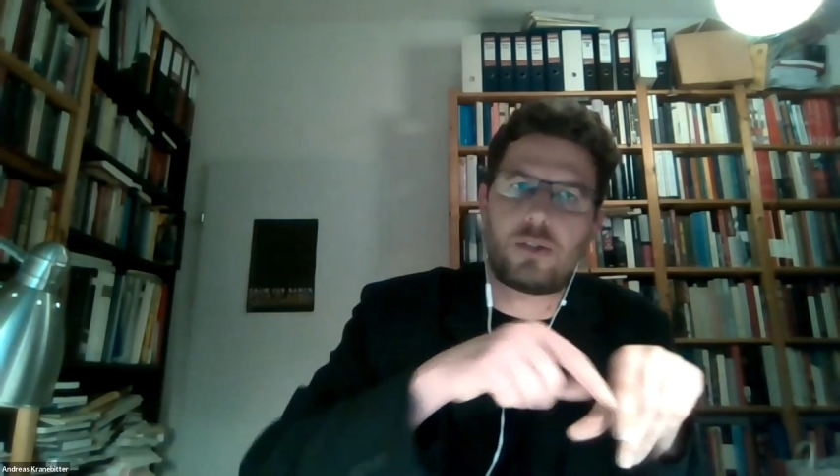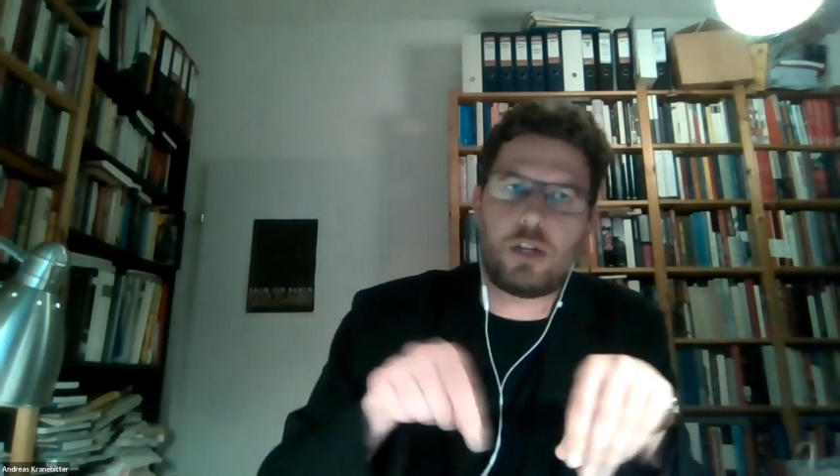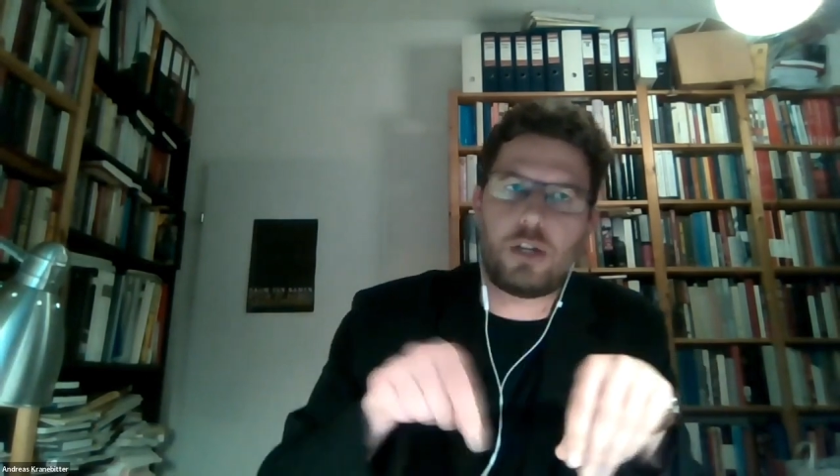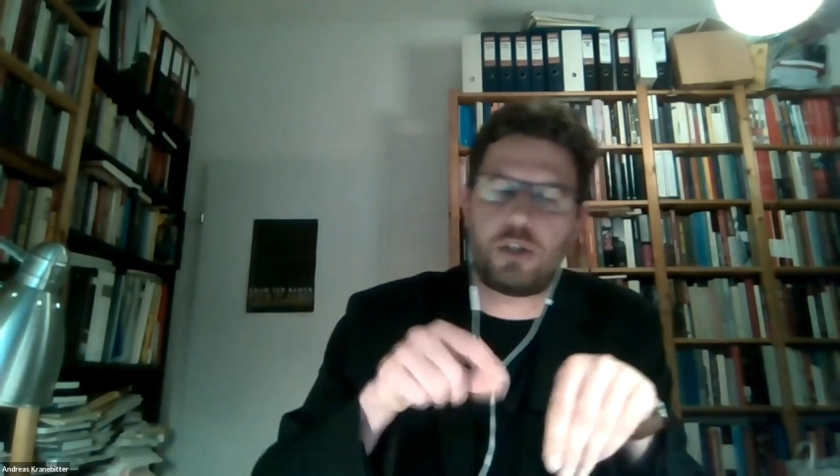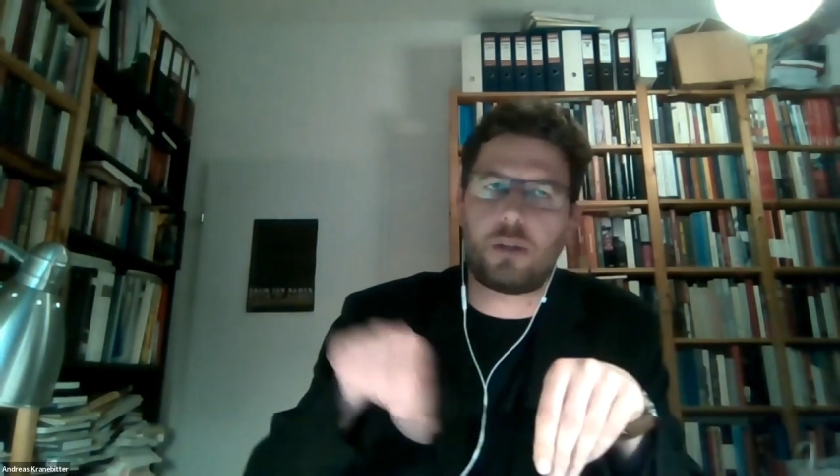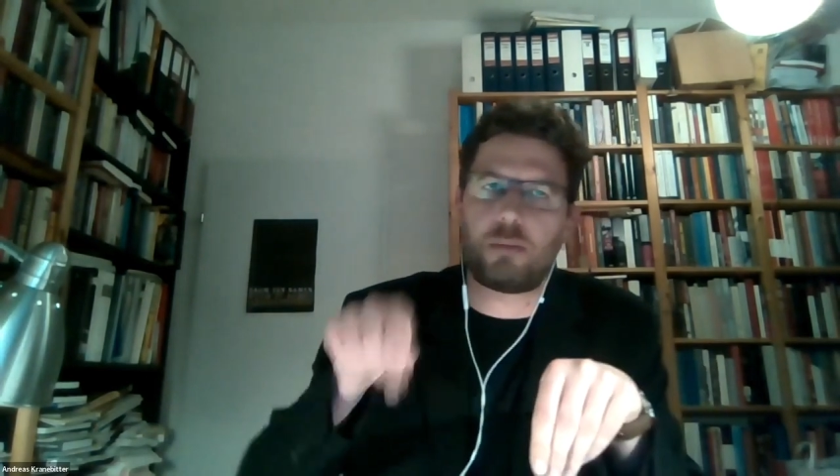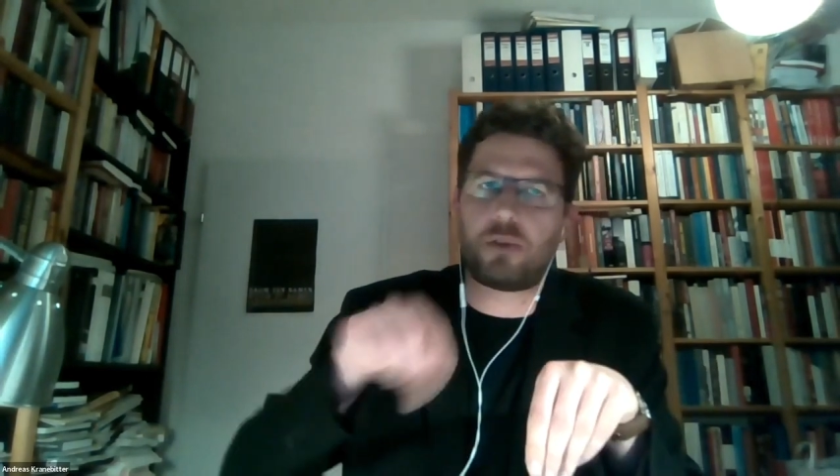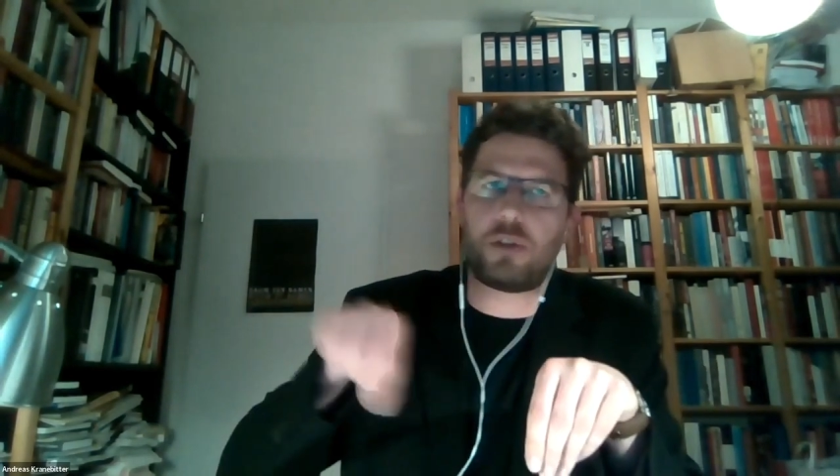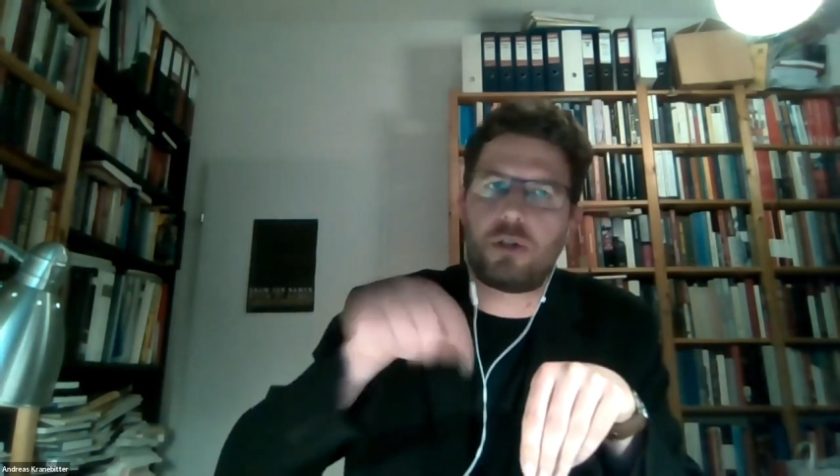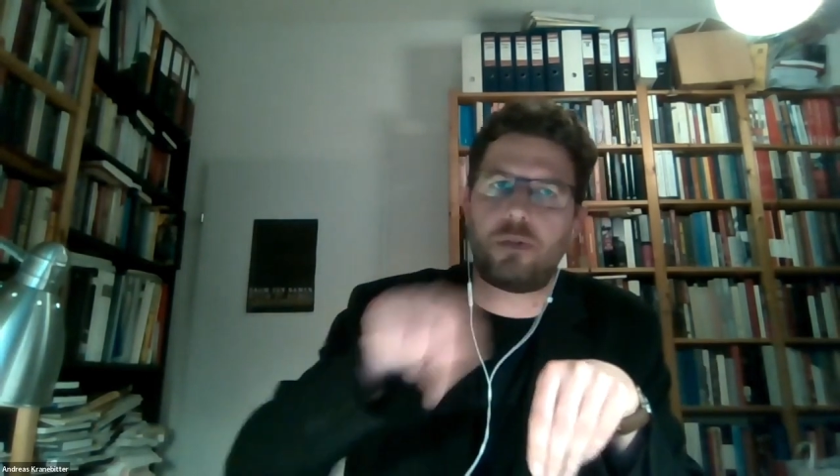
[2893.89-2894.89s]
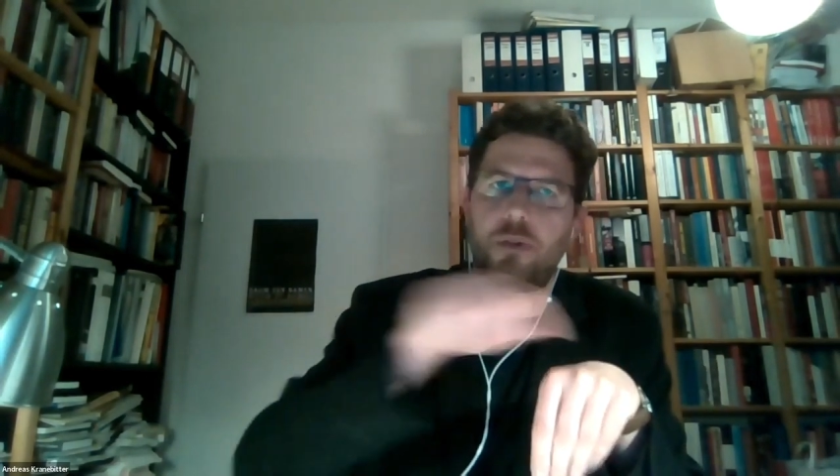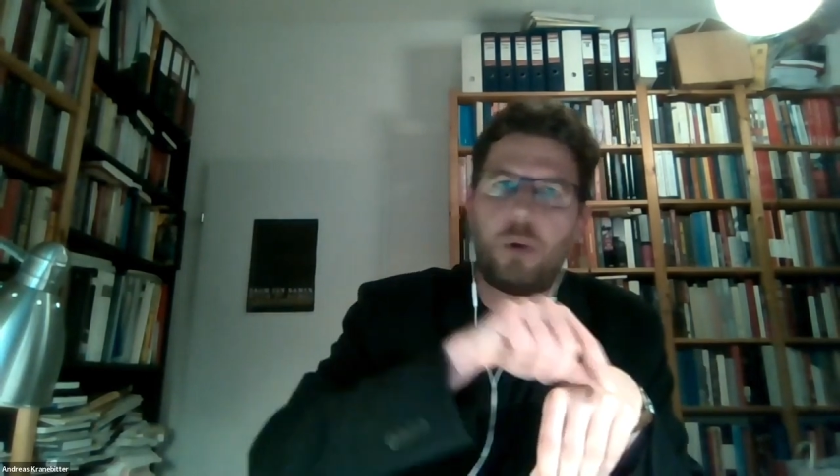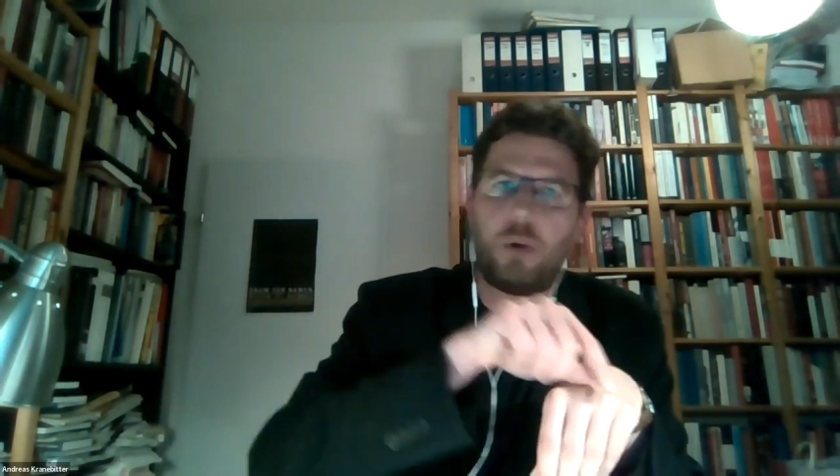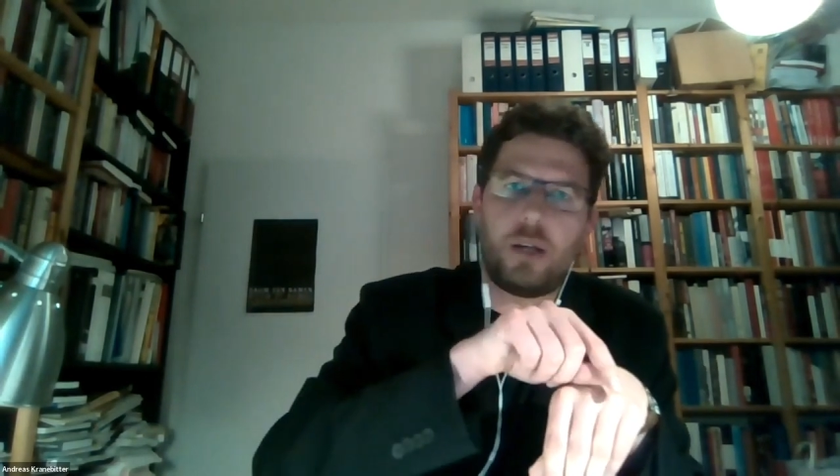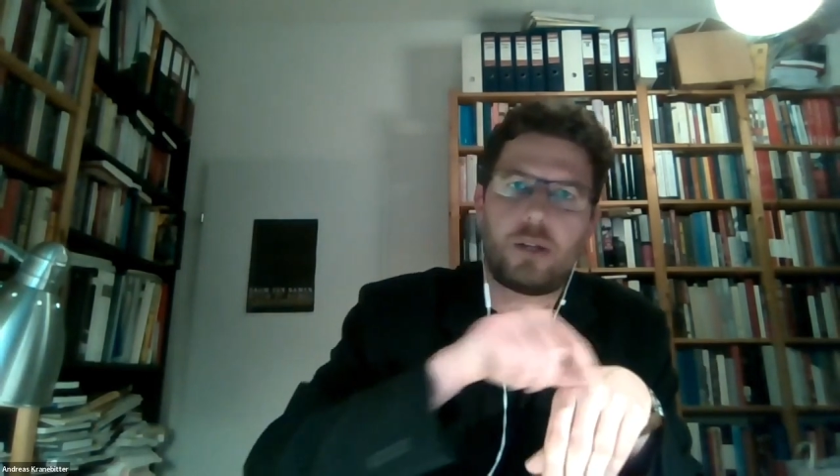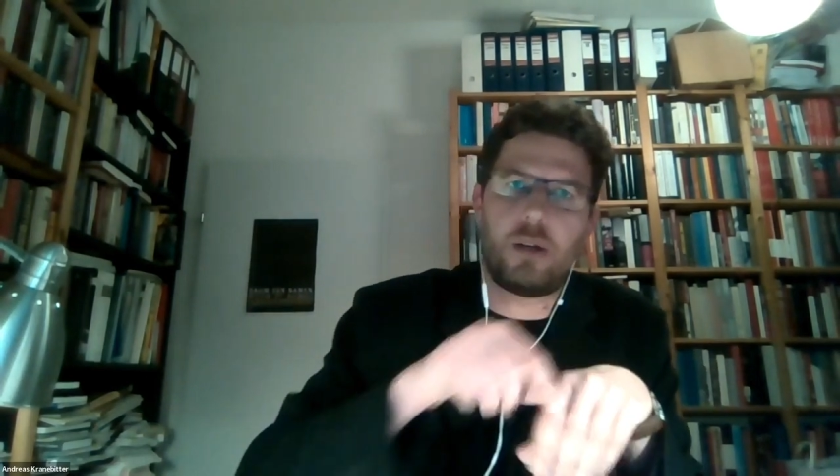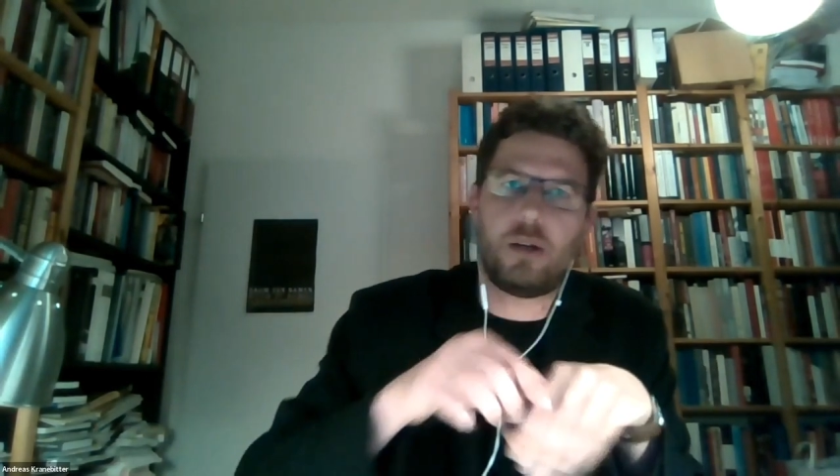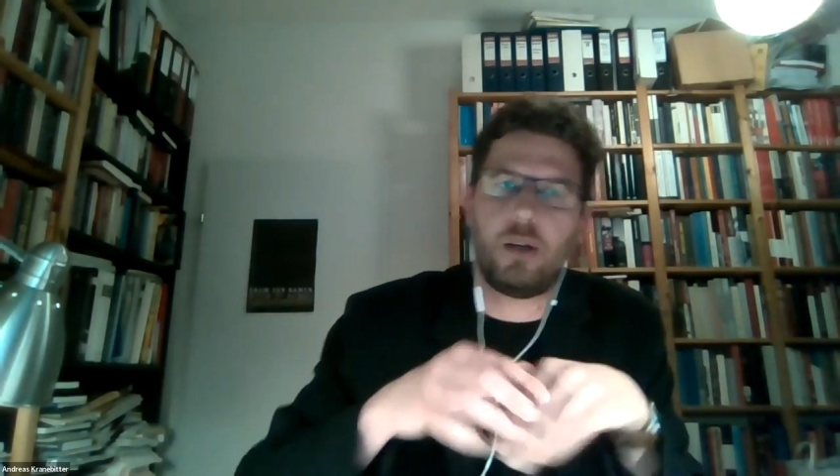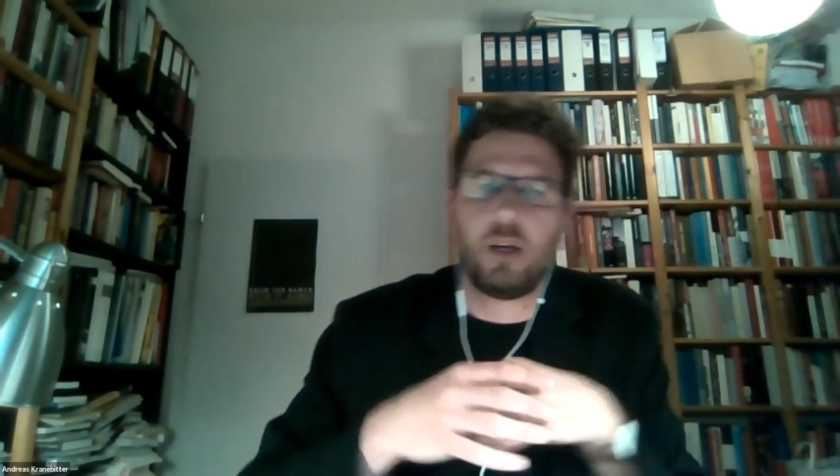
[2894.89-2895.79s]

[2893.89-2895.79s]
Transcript: changing the position of the writer